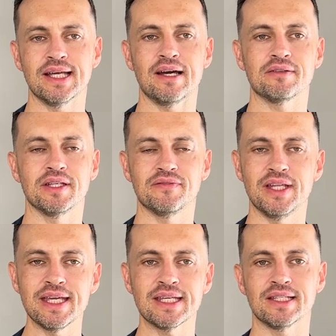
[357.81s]
out if
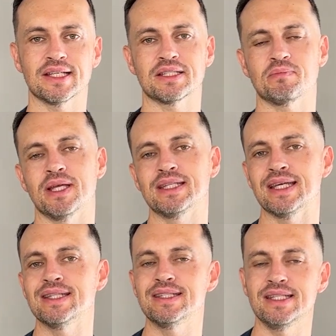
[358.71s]
they can explain
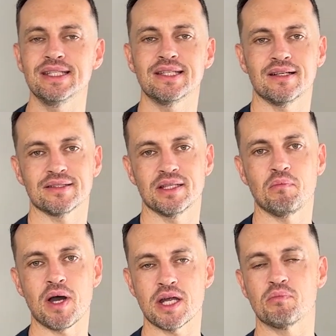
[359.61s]
in details the
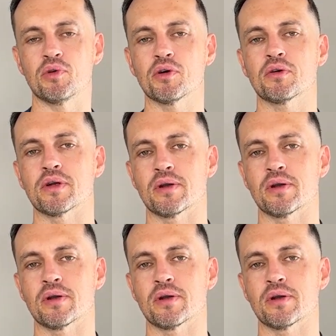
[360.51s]
buyer-broker